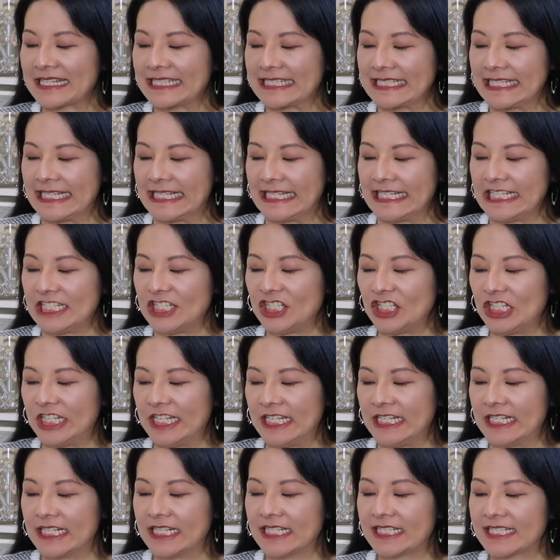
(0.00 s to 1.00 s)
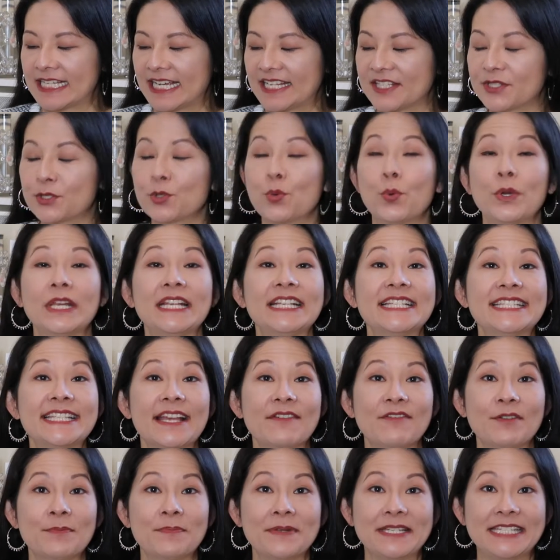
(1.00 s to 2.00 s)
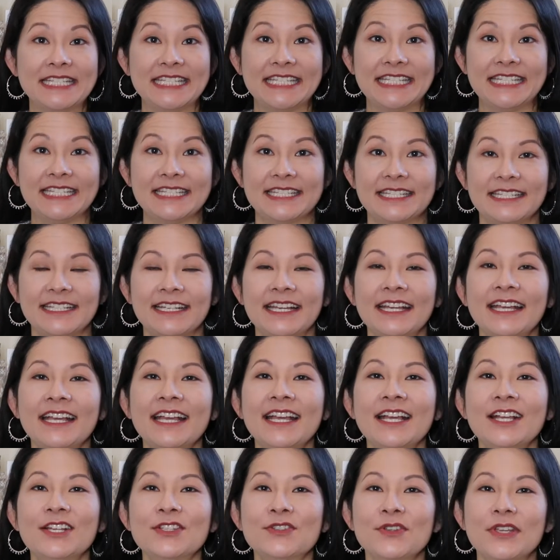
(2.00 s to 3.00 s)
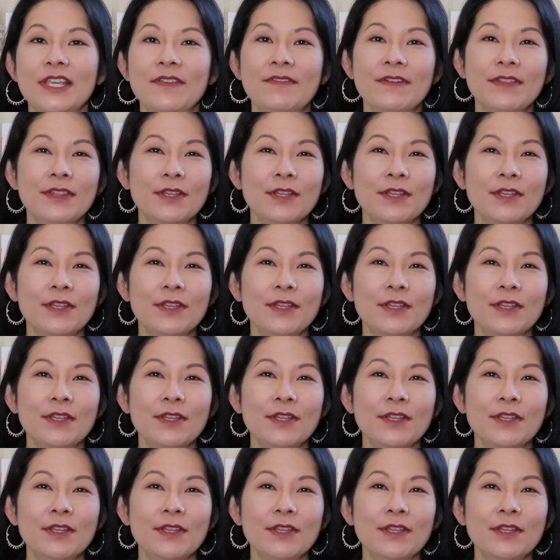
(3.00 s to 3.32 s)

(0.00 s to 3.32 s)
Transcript: skinny jean in a size 27 petite. So even